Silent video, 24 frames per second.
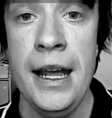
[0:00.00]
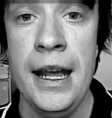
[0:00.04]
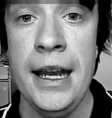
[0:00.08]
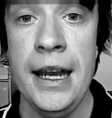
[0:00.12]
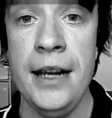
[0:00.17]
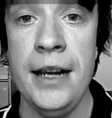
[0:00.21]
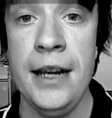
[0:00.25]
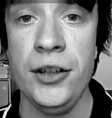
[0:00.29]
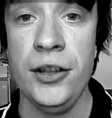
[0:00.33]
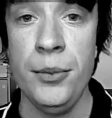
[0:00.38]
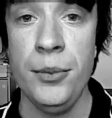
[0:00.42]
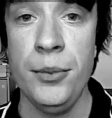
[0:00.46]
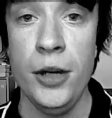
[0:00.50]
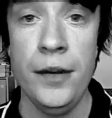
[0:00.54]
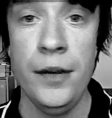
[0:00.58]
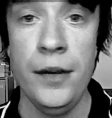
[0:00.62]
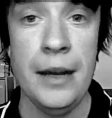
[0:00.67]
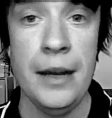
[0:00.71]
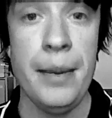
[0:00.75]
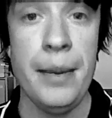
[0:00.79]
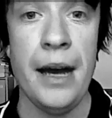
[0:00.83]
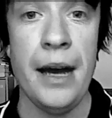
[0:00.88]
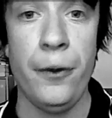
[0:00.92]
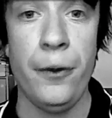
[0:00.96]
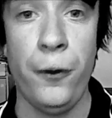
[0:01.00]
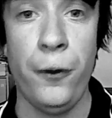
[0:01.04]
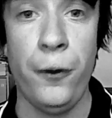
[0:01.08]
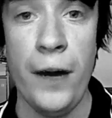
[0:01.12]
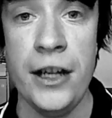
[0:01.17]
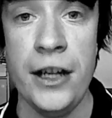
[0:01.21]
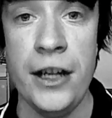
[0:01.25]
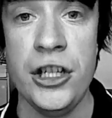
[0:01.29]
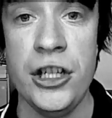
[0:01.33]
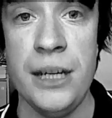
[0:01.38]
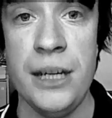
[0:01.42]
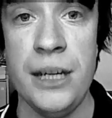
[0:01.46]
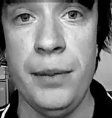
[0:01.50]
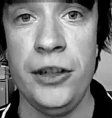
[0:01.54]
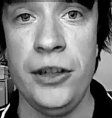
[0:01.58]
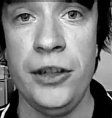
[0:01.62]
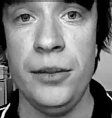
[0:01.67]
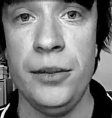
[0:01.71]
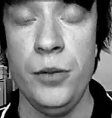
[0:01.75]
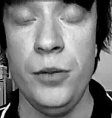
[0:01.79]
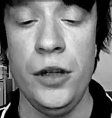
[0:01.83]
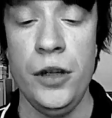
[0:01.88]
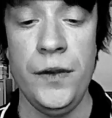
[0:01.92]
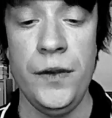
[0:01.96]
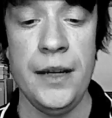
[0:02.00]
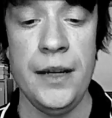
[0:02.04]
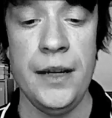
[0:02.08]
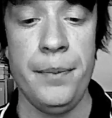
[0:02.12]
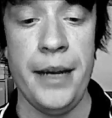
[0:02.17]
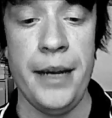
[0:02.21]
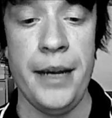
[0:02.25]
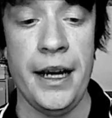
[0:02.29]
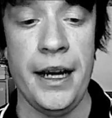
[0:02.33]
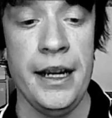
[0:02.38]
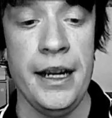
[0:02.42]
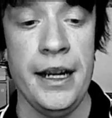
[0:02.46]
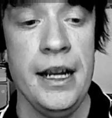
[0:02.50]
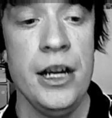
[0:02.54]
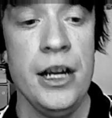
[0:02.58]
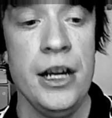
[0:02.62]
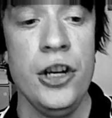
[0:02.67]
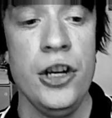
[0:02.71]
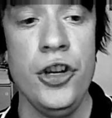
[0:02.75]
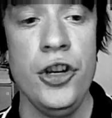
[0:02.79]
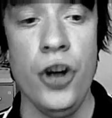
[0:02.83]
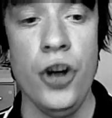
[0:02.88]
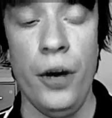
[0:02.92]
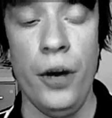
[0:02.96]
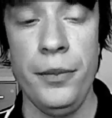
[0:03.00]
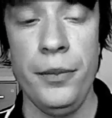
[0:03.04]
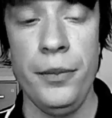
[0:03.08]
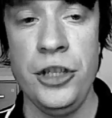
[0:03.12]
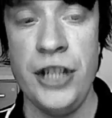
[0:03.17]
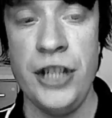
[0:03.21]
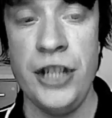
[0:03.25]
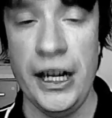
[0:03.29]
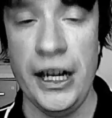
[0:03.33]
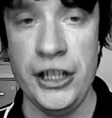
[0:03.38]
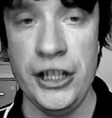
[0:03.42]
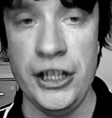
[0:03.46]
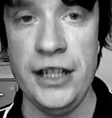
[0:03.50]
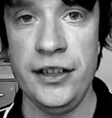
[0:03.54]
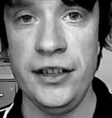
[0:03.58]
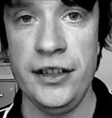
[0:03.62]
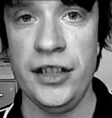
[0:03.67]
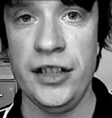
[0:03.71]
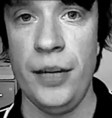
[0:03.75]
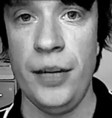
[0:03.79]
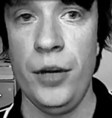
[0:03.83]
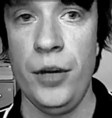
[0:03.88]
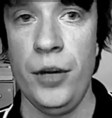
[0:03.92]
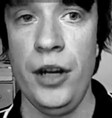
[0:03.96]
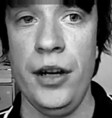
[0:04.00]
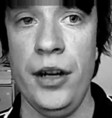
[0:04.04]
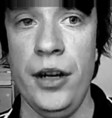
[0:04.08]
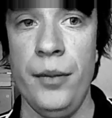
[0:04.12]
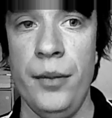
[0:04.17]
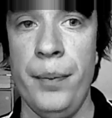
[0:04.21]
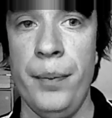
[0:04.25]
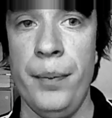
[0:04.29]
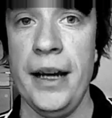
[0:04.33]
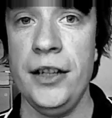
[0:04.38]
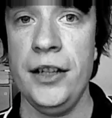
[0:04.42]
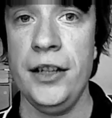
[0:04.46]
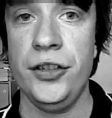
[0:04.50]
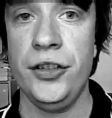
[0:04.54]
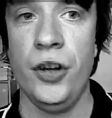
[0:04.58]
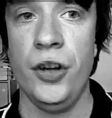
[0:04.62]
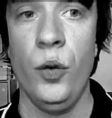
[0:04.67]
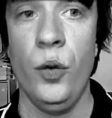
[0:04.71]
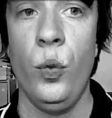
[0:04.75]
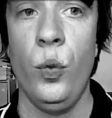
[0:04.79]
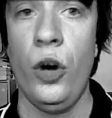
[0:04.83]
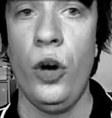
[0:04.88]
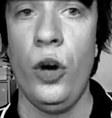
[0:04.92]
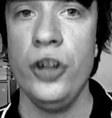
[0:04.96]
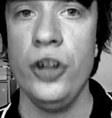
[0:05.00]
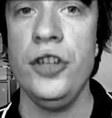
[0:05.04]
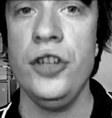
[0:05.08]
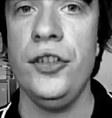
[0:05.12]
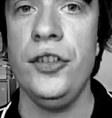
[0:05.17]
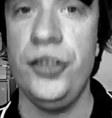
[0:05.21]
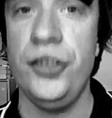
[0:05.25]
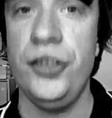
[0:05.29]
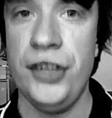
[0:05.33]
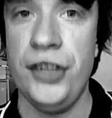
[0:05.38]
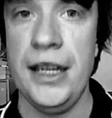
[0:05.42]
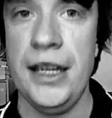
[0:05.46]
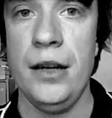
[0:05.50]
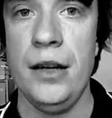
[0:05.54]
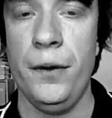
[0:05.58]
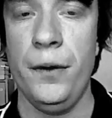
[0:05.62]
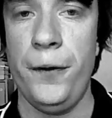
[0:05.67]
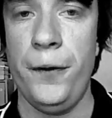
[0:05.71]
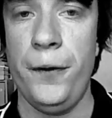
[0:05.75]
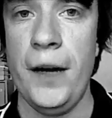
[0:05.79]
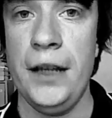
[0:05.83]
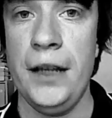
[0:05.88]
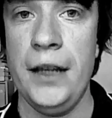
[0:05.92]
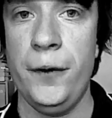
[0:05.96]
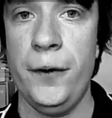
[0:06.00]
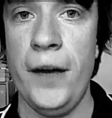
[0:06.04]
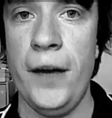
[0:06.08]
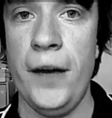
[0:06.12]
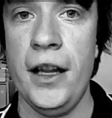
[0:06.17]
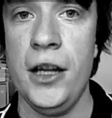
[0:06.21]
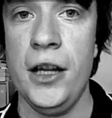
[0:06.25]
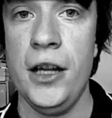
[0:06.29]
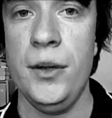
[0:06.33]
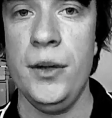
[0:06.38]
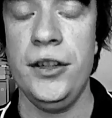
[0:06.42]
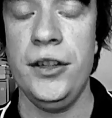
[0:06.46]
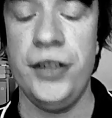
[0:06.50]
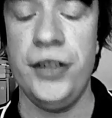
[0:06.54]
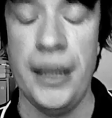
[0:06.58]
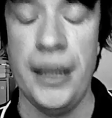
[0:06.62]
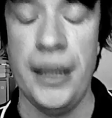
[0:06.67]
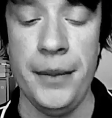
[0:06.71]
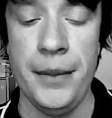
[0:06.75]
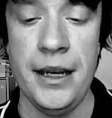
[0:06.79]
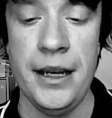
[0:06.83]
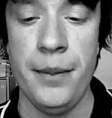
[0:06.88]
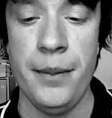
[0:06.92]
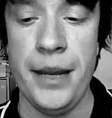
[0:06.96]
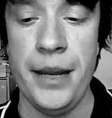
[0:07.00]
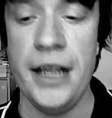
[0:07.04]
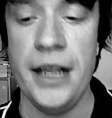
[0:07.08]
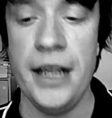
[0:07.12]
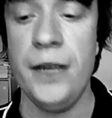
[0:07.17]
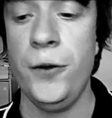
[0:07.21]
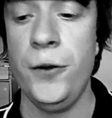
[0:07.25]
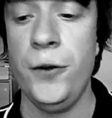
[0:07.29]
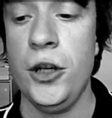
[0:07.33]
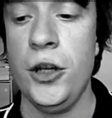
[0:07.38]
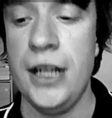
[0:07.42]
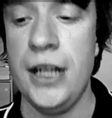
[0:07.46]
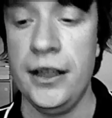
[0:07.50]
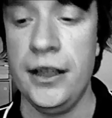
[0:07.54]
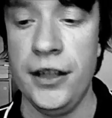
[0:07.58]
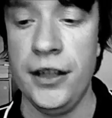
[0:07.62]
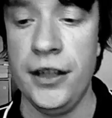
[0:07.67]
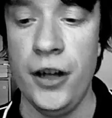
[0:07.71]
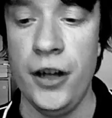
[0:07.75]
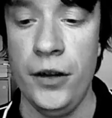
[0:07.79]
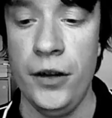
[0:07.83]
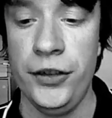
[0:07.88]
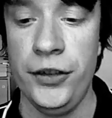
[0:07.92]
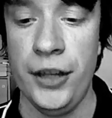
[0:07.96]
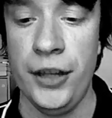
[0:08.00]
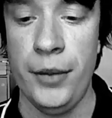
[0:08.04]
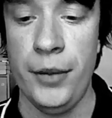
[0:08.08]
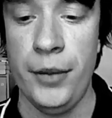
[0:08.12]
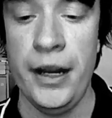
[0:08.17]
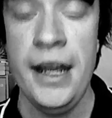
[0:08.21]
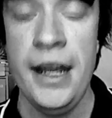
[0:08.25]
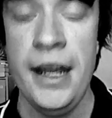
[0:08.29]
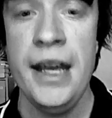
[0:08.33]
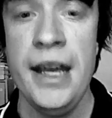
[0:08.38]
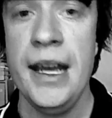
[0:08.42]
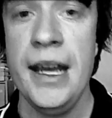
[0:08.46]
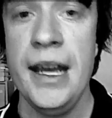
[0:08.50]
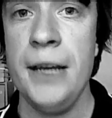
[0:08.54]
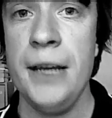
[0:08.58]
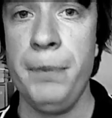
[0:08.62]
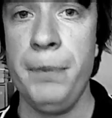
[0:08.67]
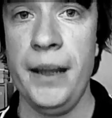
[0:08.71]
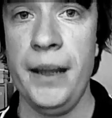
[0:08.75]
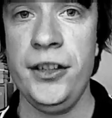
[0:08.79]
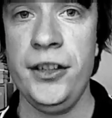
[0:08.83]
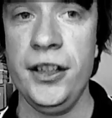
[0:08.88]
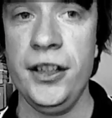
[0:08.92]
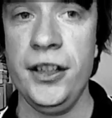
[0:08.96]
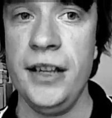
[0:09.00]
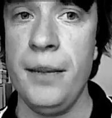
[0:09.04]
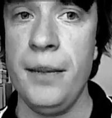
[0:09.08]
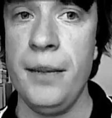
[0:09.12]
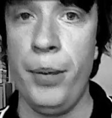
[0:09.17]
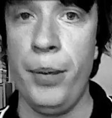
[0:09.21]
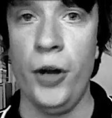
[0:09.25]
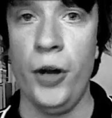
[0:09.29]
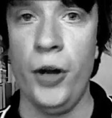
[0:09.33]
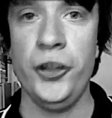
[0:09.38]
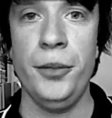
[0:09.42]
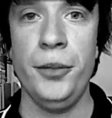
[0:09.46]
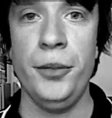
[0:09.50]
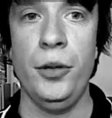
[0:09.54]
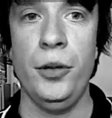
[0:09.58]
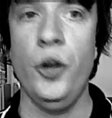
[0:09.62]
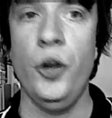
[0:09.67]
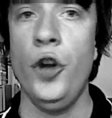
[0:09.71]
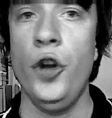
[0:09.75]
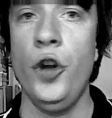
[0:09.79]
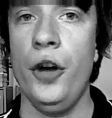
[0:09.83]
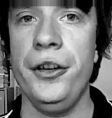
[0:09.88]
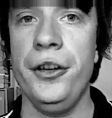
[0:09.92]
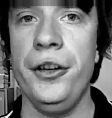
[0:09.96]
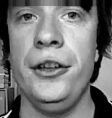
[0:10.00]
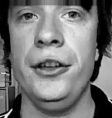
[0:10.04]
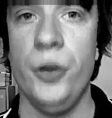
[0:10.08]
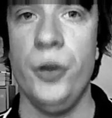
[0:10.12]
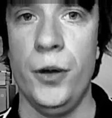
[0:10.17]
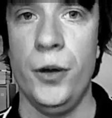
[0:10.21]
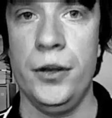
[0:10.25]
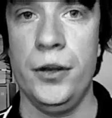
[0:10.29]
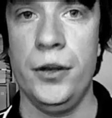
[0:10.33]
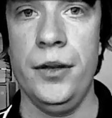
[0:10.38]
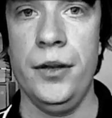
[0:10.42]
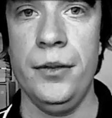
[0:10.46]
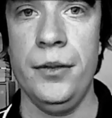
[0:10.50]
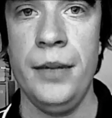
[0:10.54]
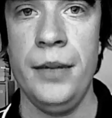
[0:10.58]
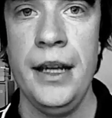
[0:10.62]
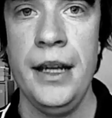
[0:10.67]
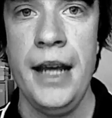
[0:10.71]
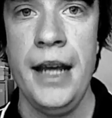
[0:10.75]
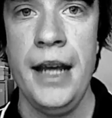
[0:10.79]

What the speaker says: It is a movie about friendship. It's a movie about not judging someone based on what you see on face value. It's something about if you get to know someone, it's basically impossible not to talk to them.